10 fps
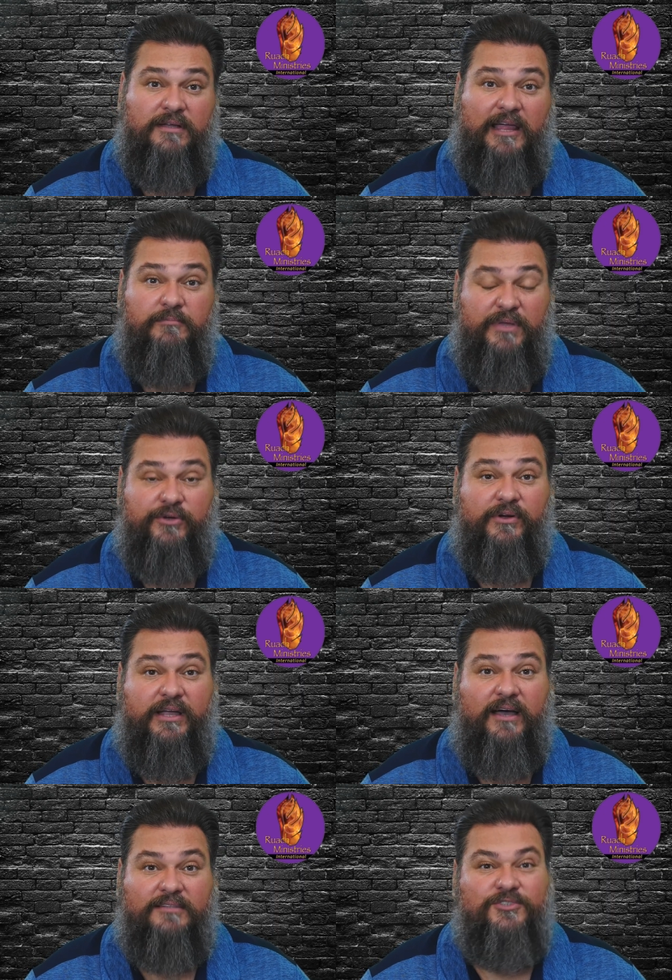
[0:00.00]
and be your
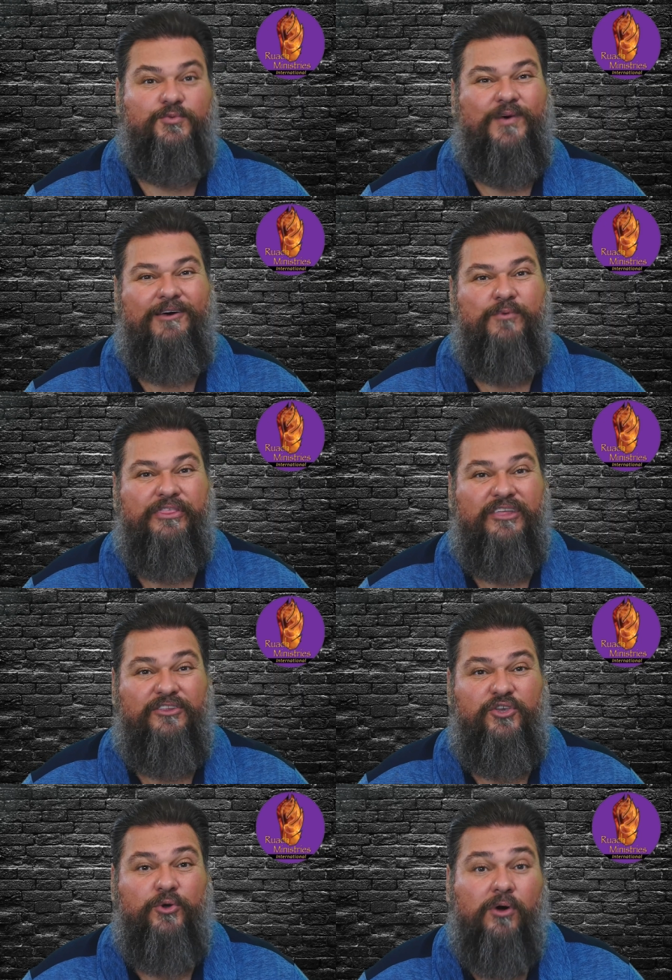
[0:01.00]
God, to dwell
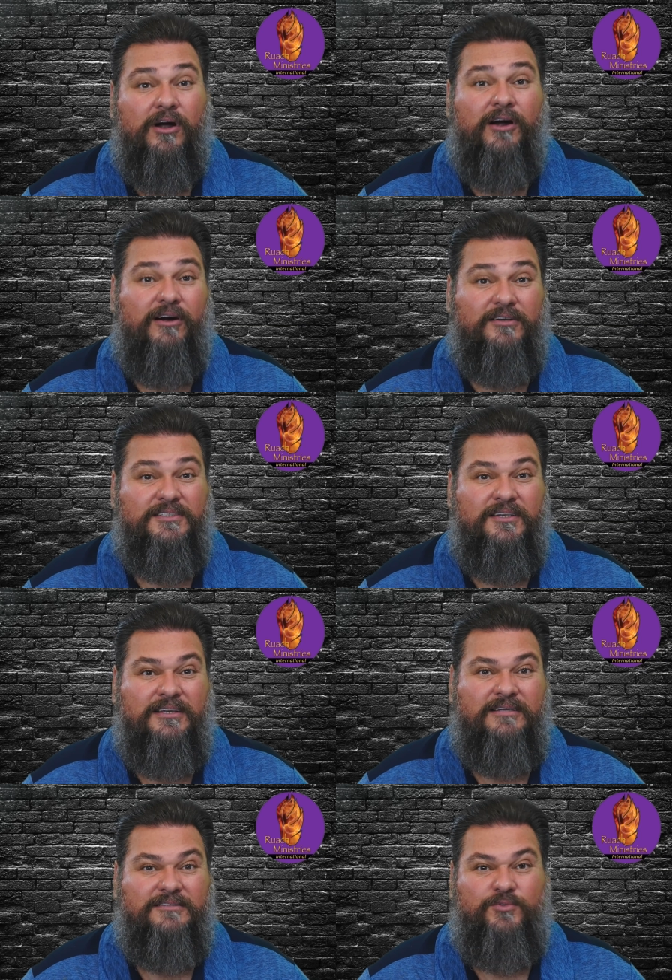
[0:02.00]
within your heart,
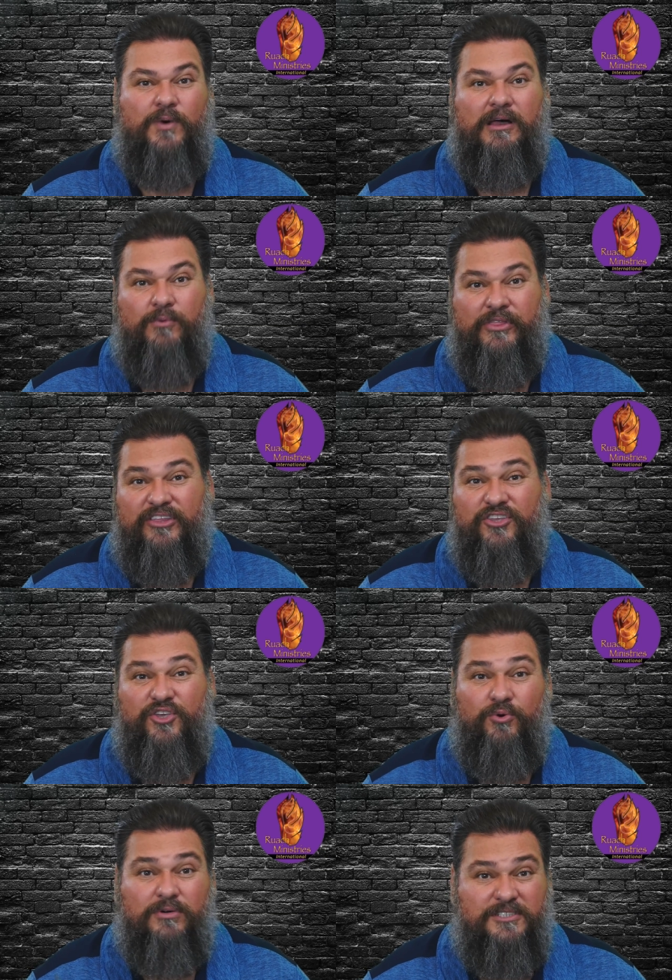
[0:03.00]
to dwell within
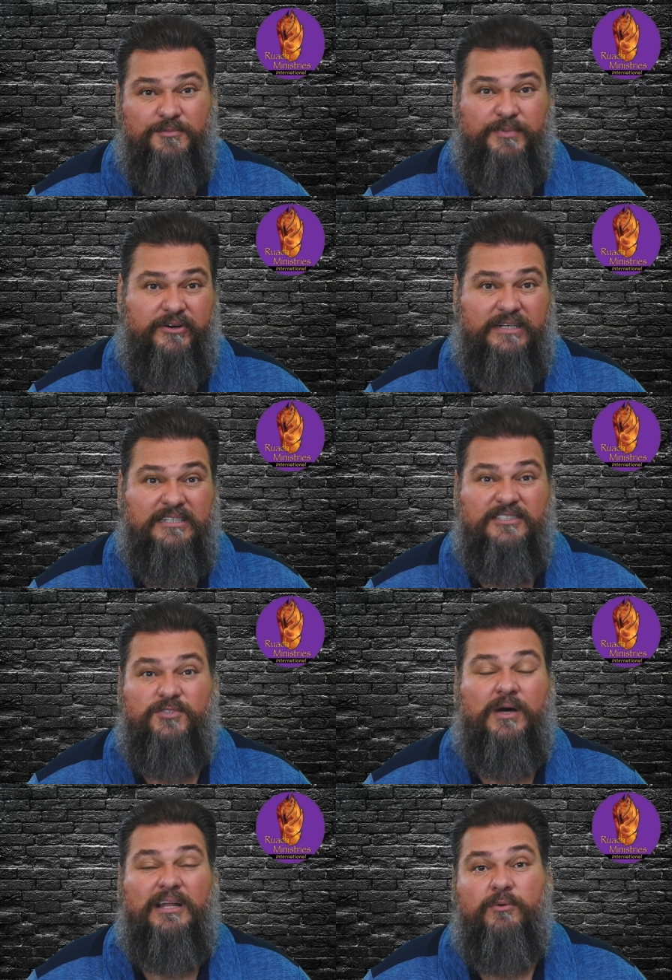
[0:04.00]
your spirit. He's
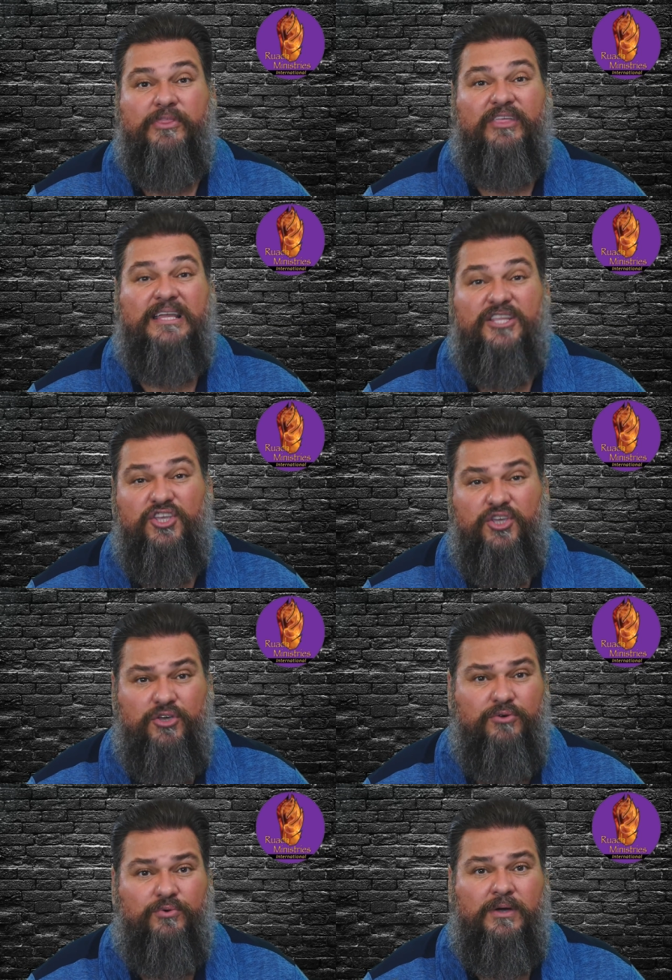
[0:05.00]
dwelling within
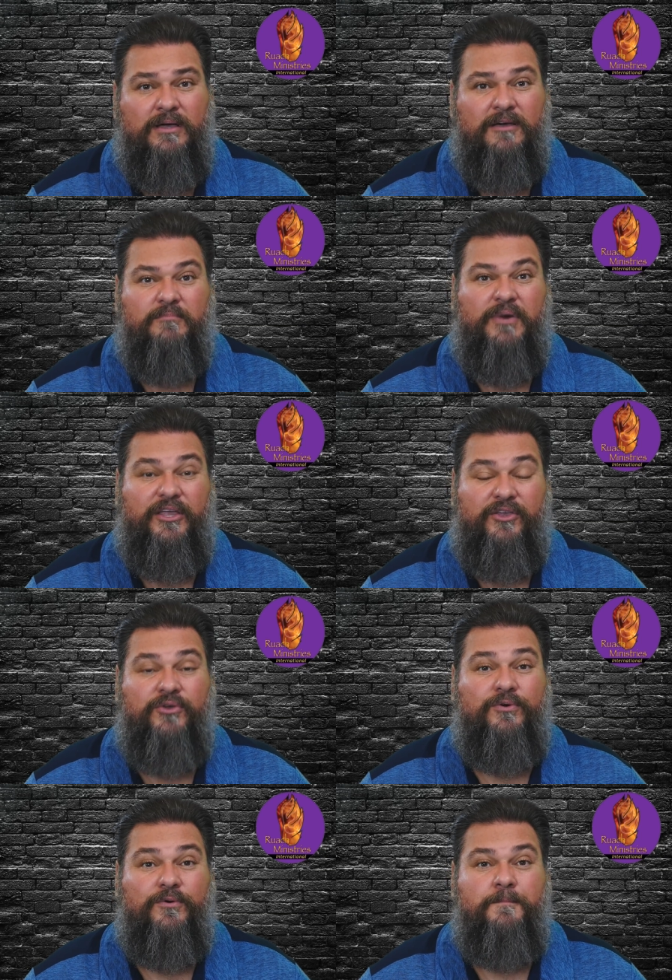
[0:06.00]
you by
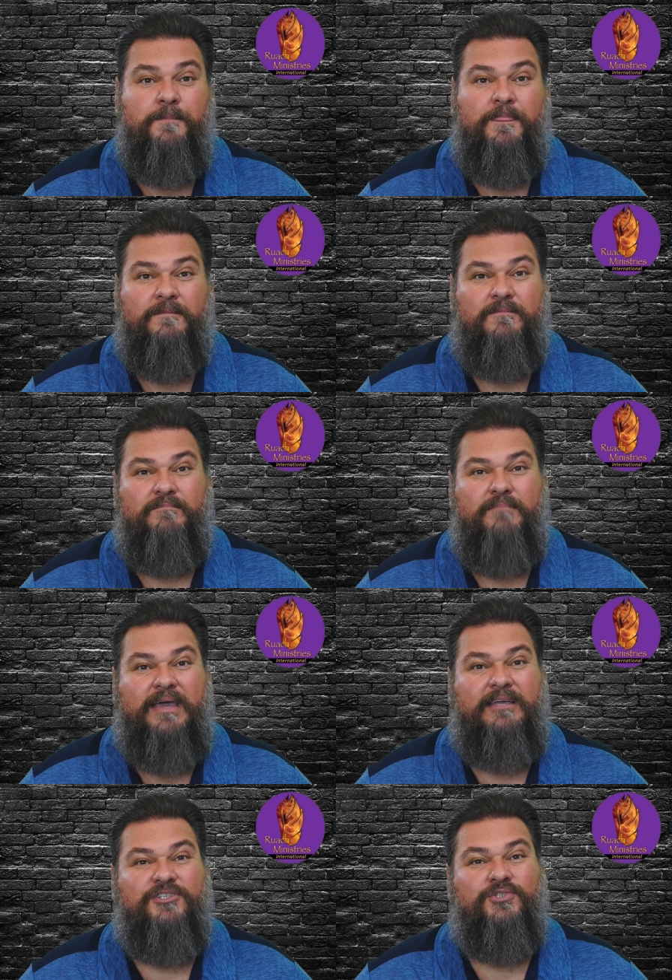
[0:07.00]
you
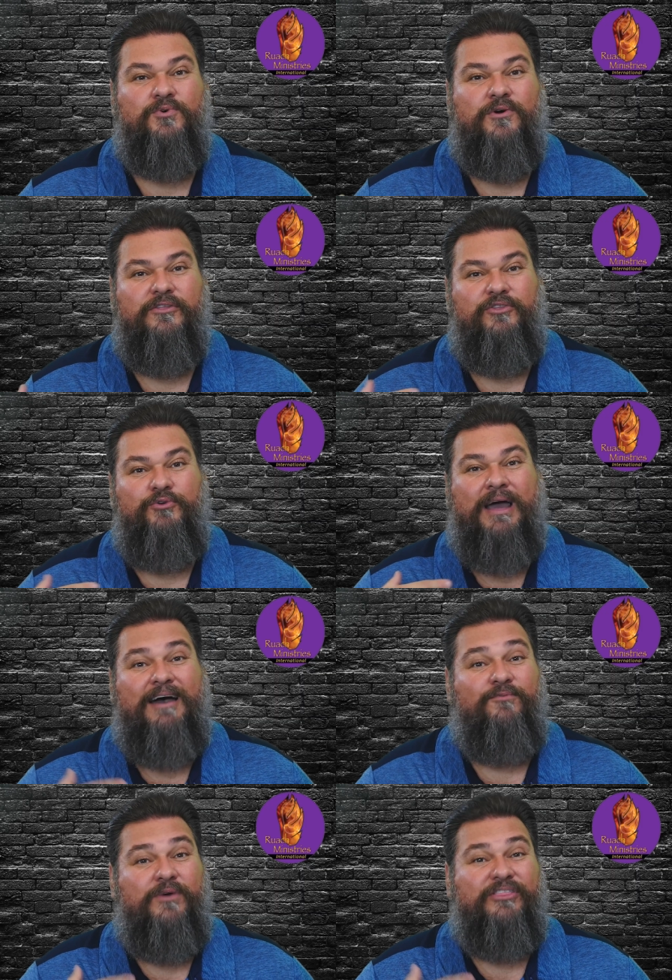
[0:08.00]
making sure you
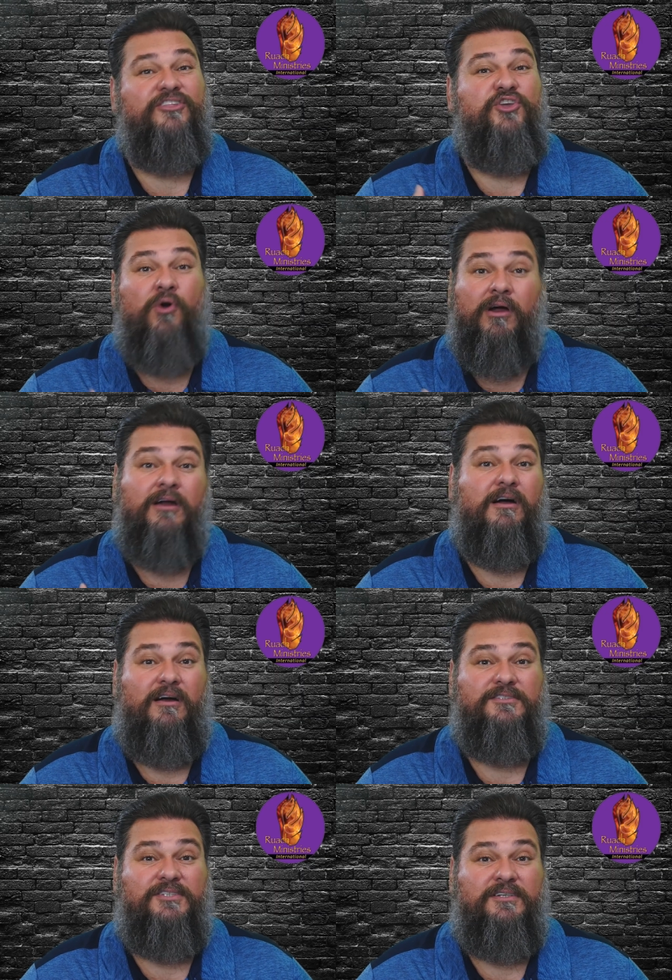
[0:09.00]
have within your
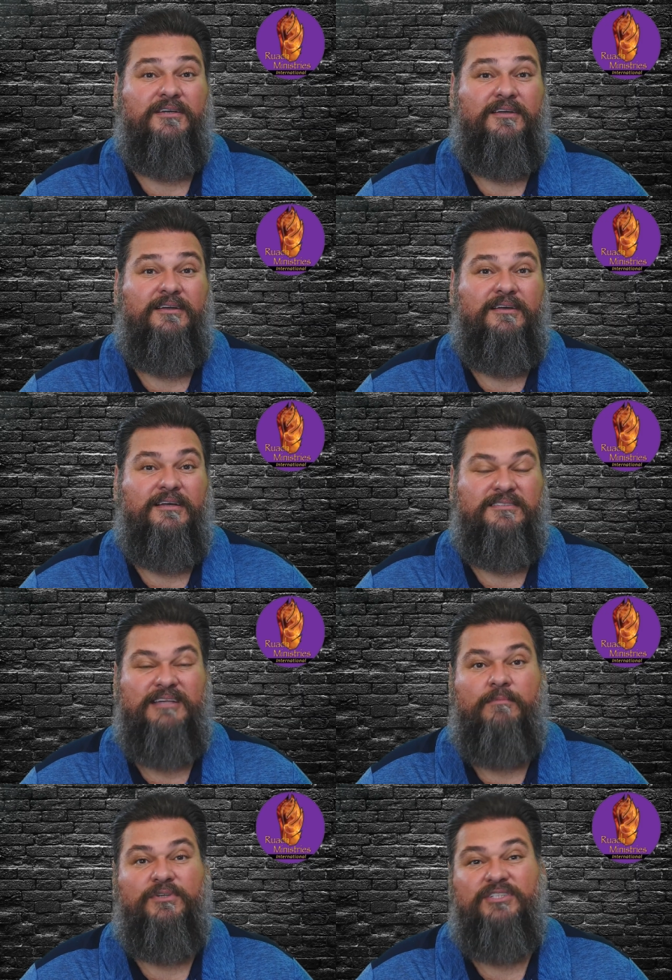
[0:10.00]
heart
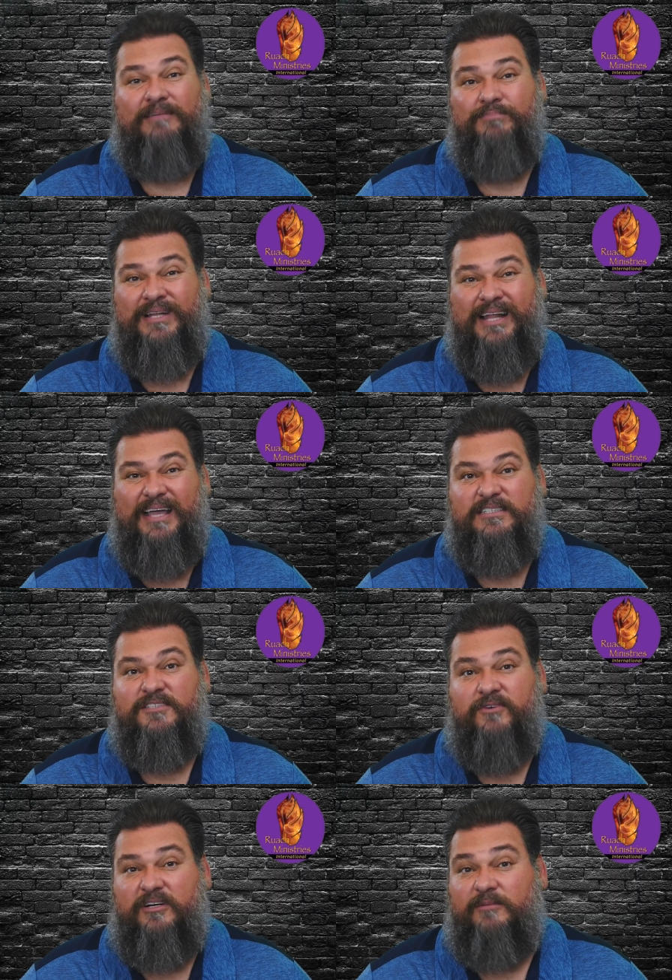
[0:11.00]
established a place
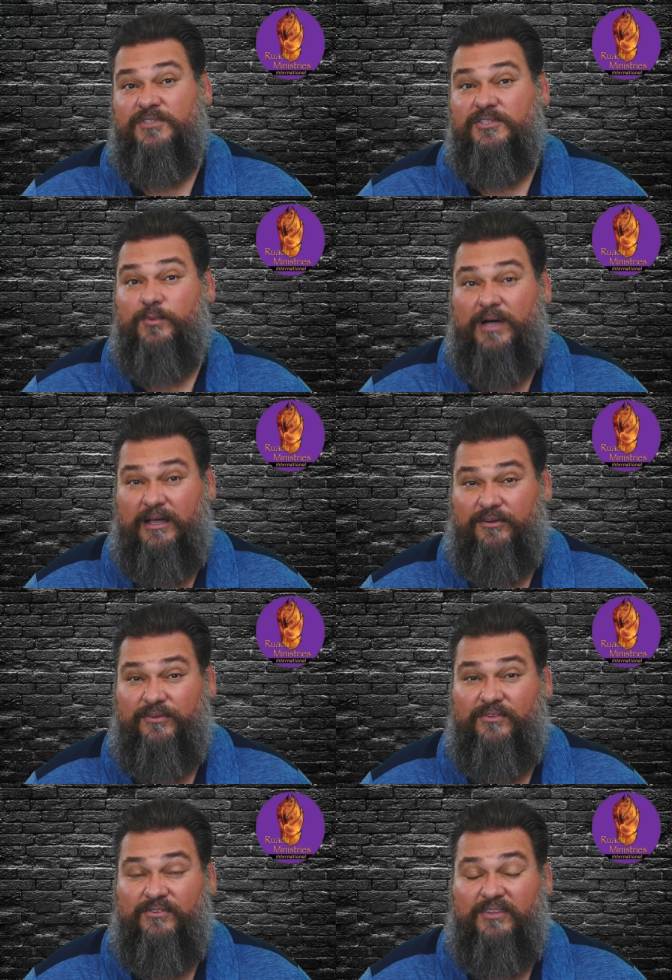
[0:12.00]
for him to
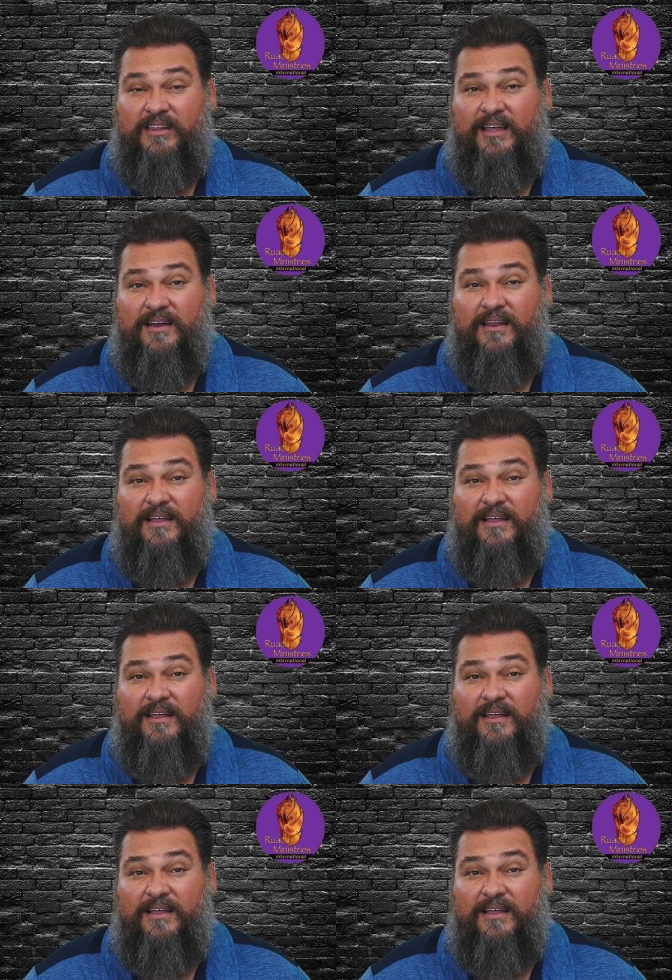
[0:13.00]
dwell. See that?